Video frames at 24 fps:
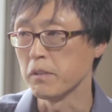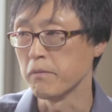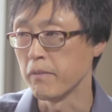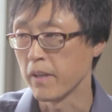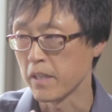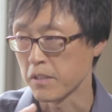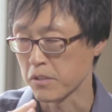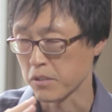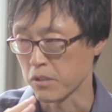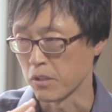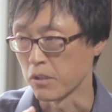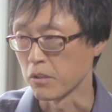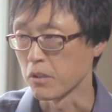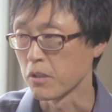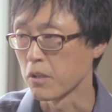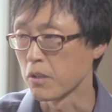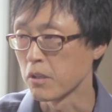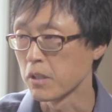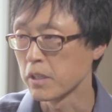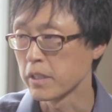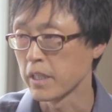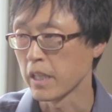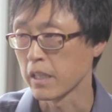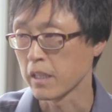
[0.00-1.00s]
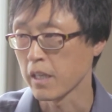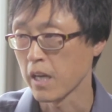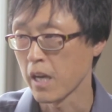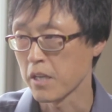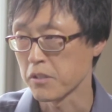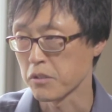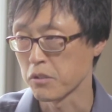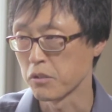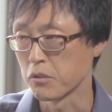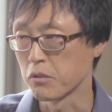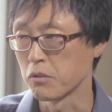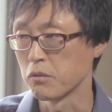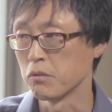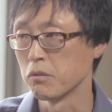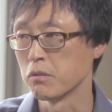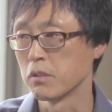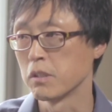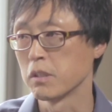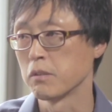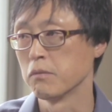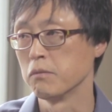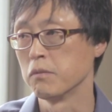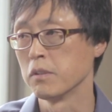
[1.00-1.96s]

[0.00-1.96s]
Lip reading: events occur that constitute